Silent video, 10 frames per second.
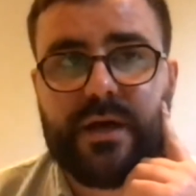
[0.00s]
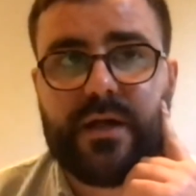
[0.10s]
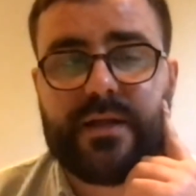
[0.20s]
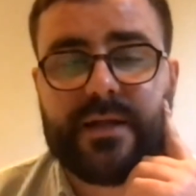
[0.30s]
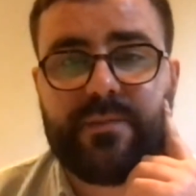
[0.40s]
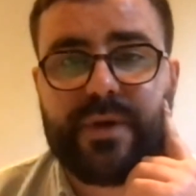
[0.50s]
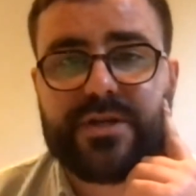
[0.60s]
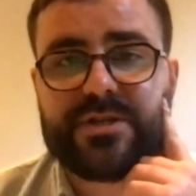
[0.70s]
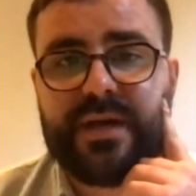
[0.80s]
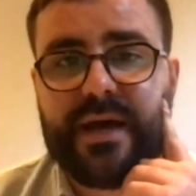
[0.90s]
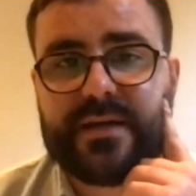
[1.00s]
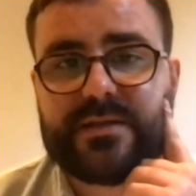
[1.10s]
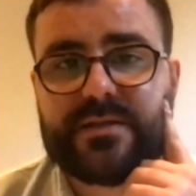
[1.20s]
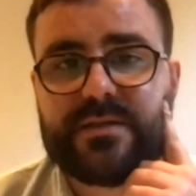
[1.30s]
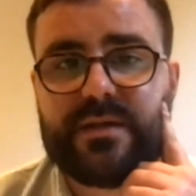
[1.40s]
than the patient
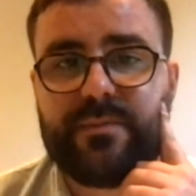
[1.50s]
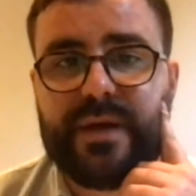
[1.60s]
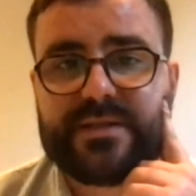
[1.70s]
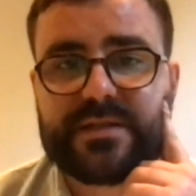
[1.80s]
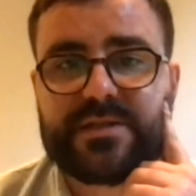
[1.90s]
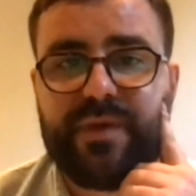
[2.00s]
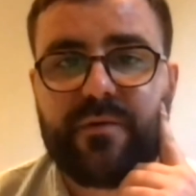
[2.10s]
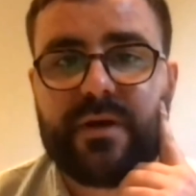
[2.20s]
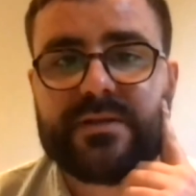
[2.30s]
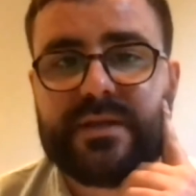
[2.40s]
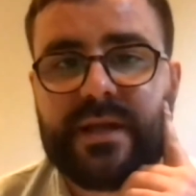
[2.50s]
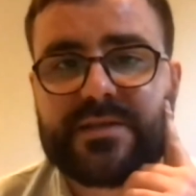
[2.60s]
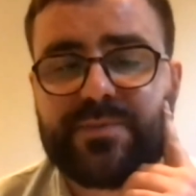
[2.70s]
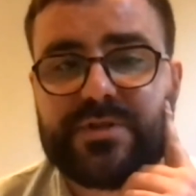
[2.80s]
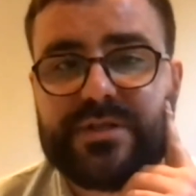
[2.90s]
has the best experience and
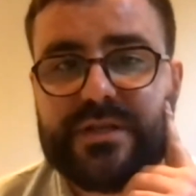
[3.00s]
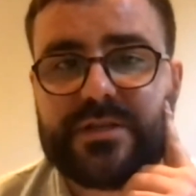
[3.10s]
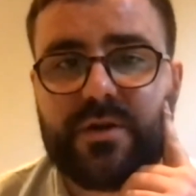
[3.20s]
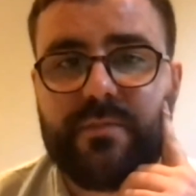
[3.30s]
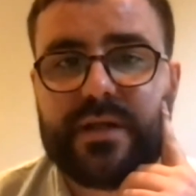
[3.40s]
expertise on